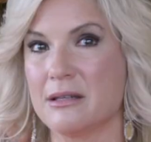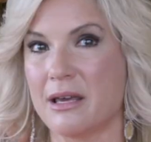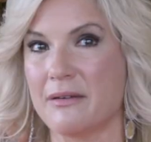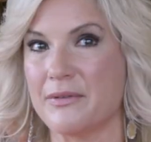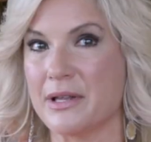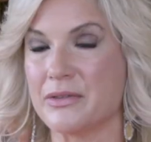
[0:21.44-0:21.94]

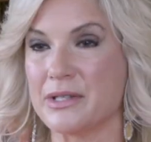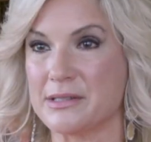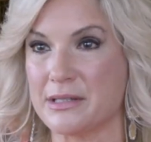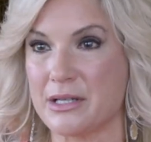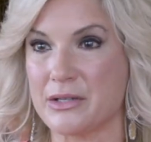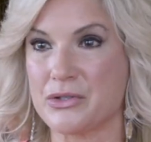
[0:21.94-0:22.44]
I felt this
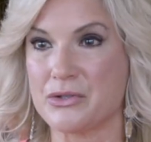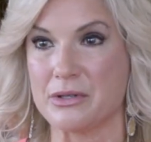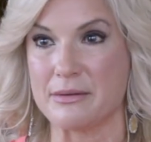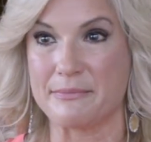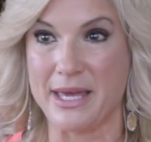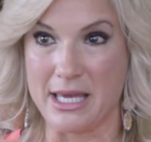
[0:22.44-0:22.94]

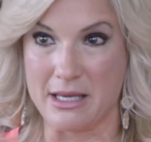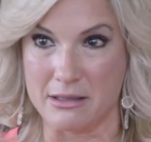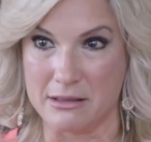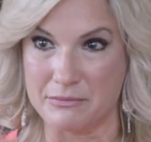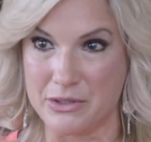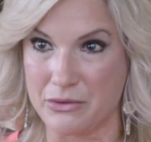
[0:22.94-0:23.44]
extreme
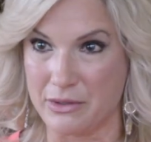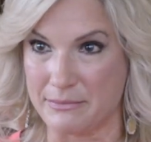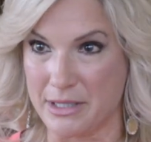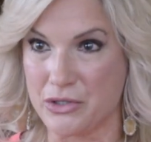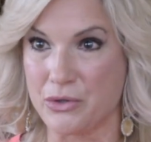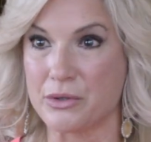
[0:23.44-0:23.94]
pain between
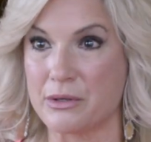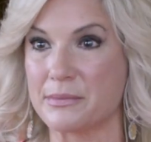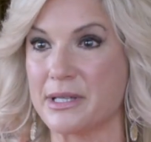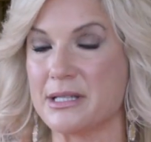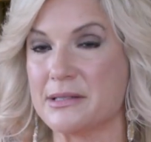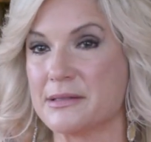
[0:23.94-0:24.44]
my shoulder
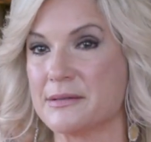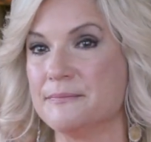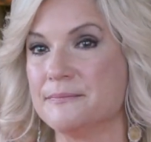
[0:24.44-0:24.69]
blades.